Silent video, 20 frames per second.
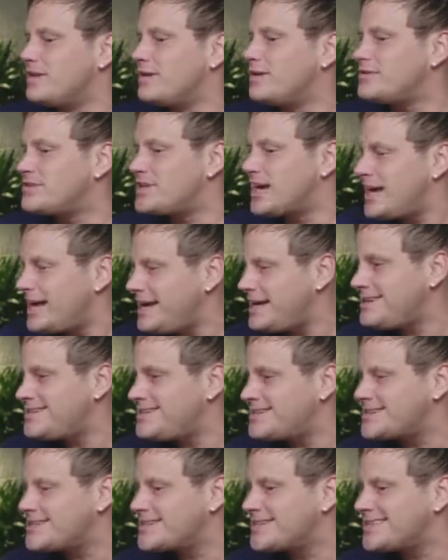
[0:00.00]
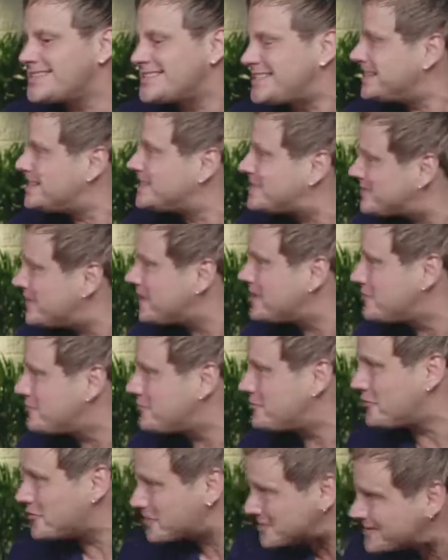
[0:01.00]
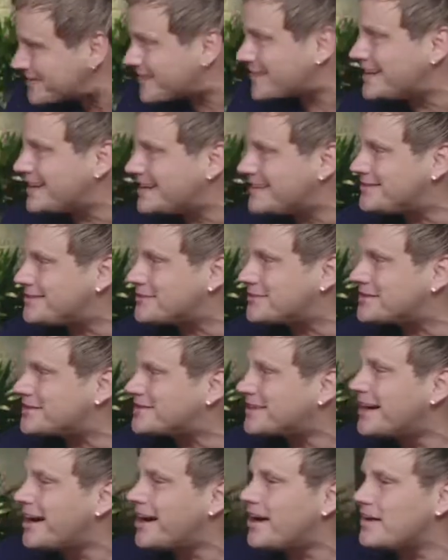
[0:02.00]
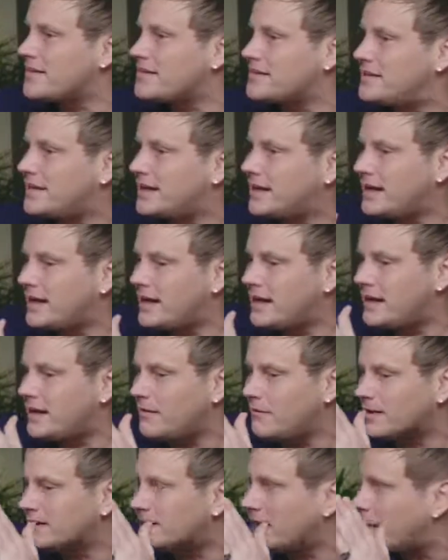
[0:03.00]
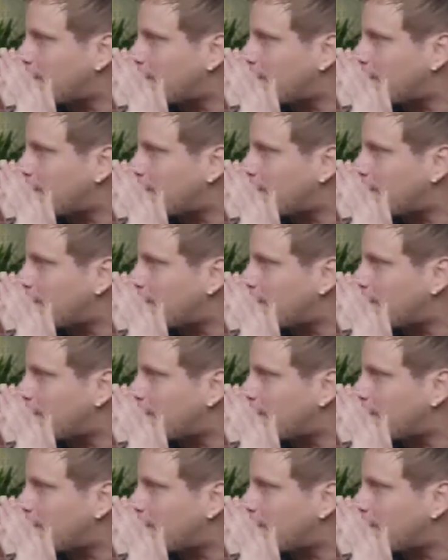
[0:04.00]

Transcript: the change since when you first ran into it until what